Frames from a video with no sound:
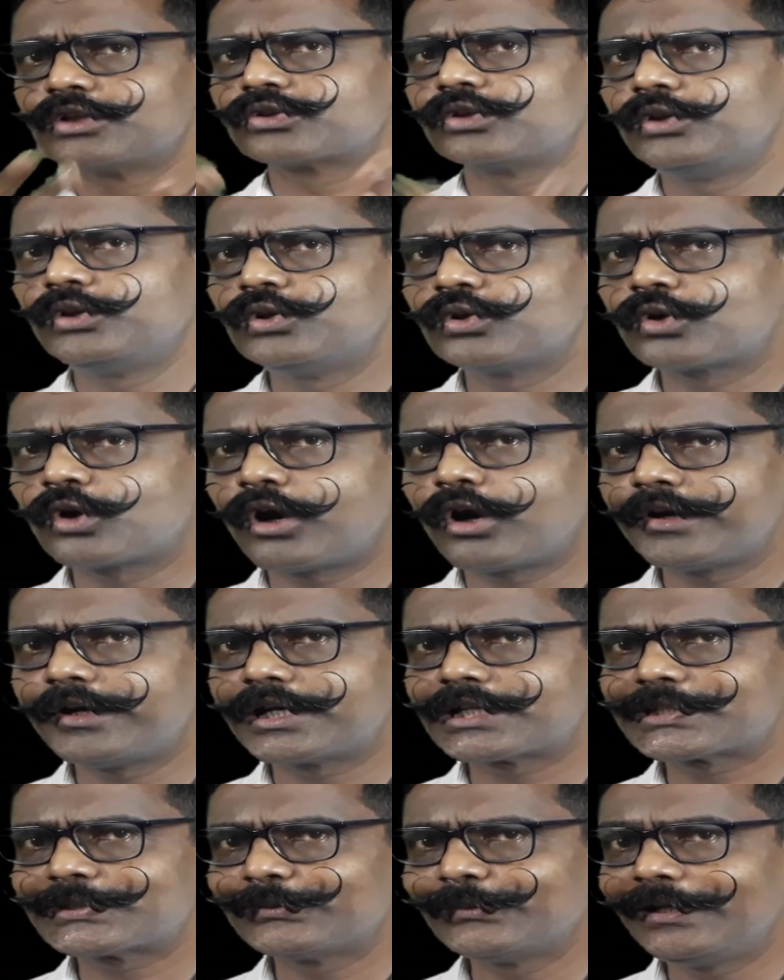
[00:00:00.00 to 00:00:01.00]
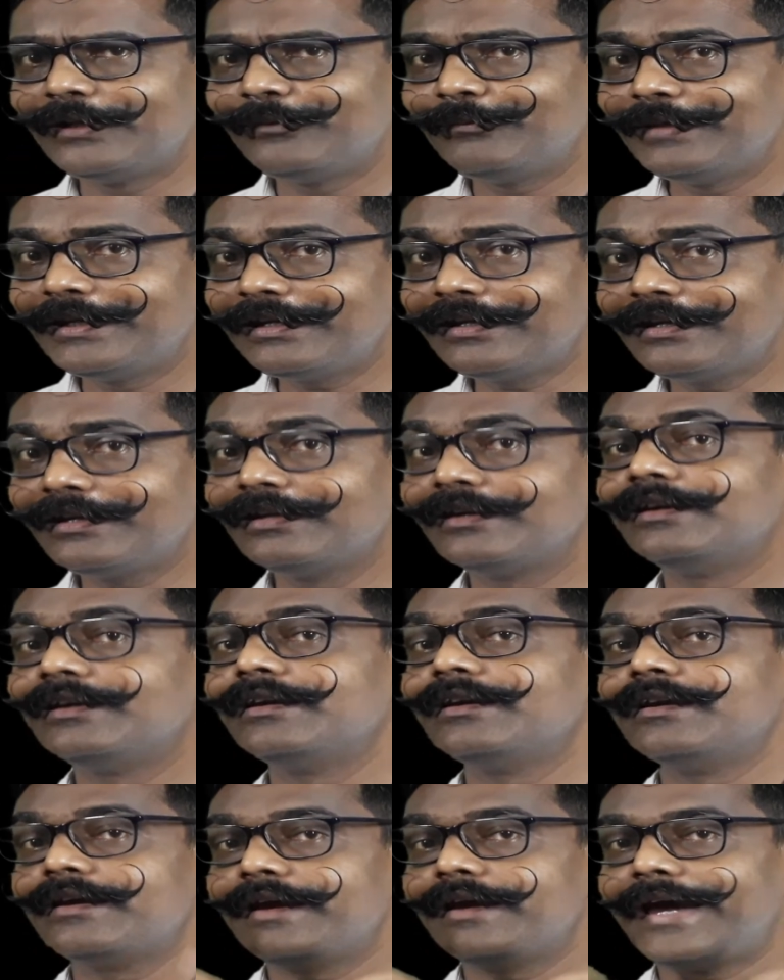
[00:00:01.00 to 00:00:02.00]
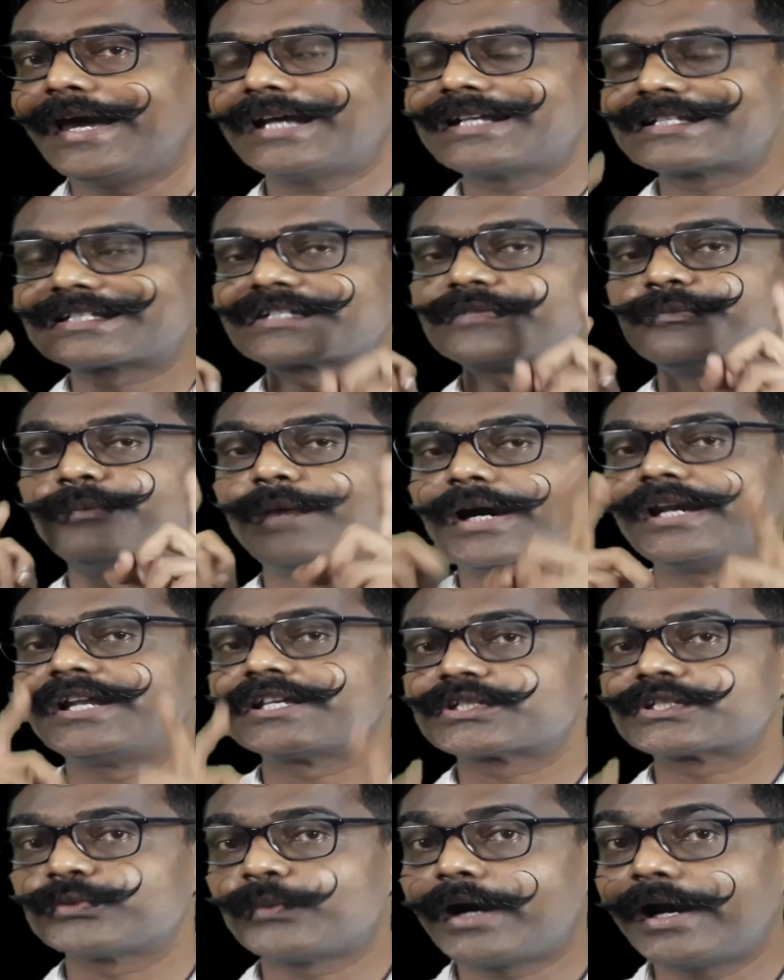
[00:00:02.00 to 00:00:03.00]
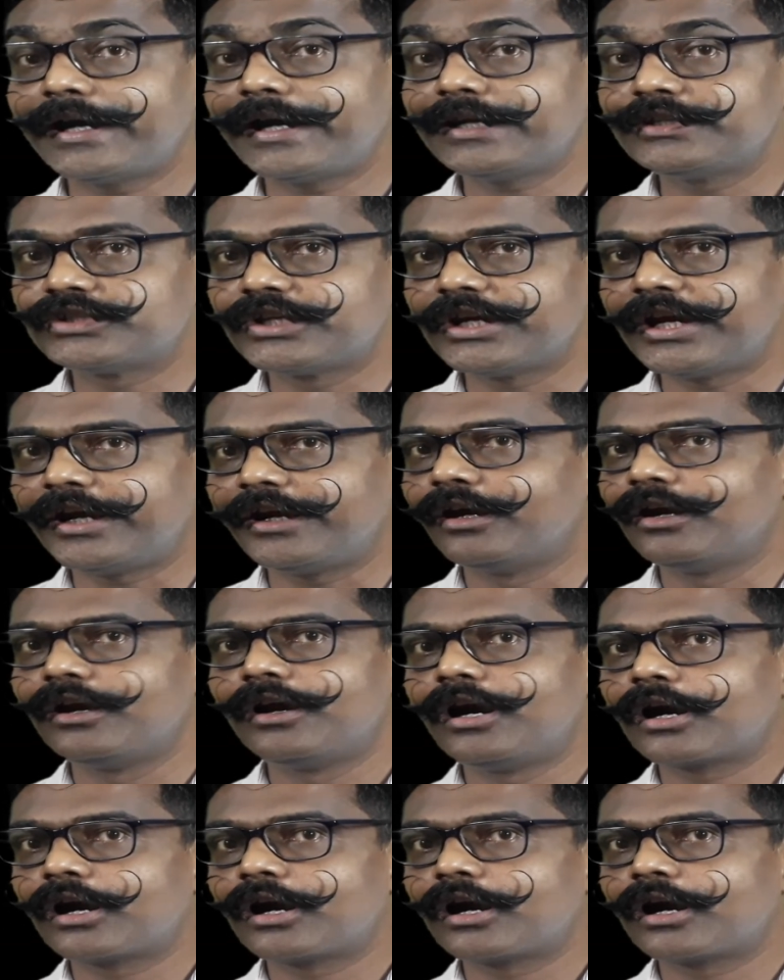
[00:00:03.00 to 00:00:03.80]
So new coordinates will be X minus Y, Z.